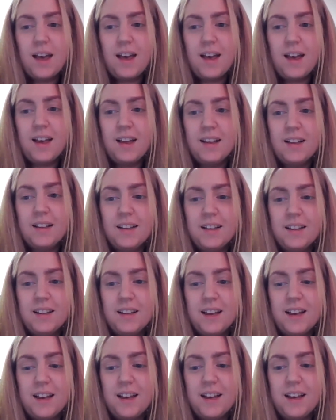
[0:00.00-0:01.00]

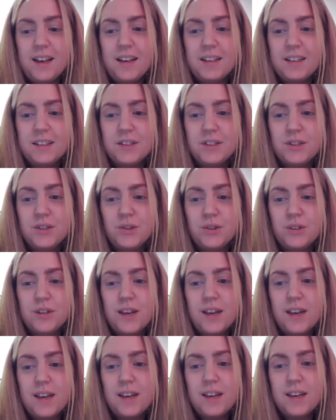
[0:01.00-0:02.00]
And
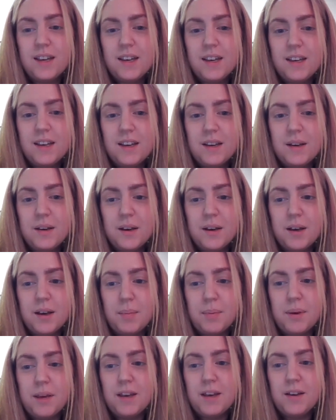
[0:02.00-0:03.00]
today,
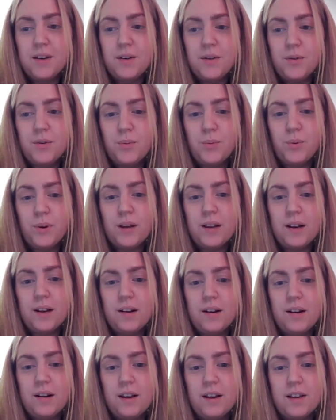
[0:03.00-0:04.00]
Bing
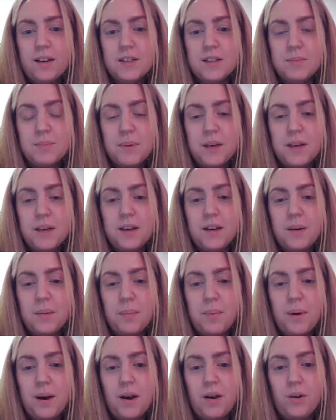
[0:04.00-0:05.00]
will speak
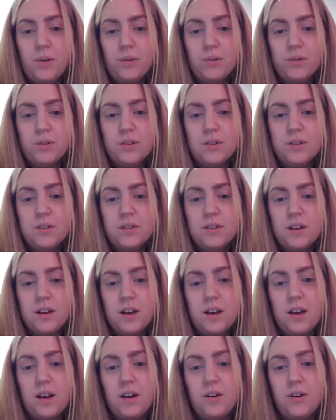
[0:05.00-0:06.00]
about
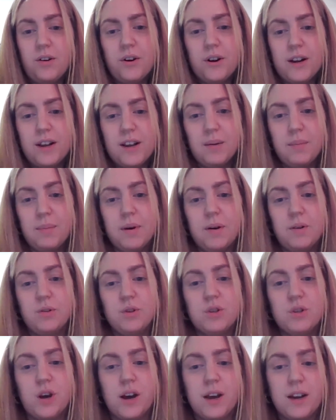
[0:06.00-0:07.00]
learning
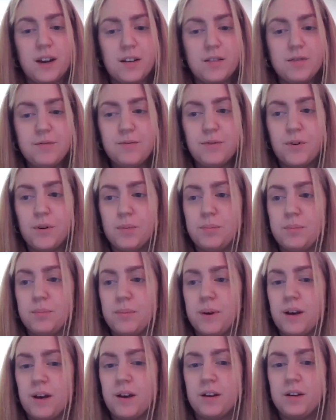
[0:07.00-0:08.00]
about China
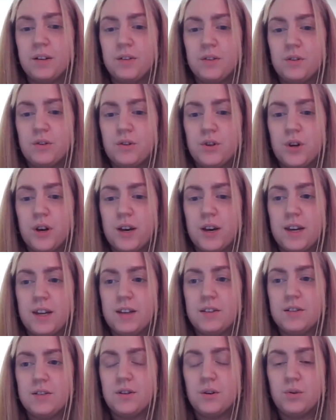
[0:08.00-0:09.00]
from
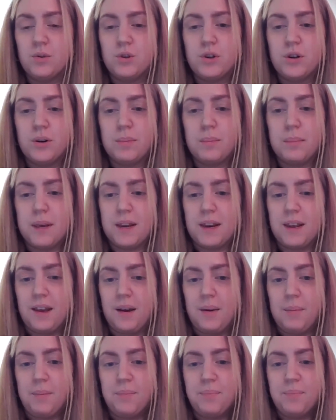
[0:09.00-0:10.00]
Chinese social
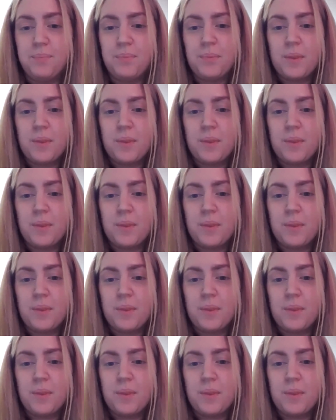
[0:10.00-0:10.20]
media.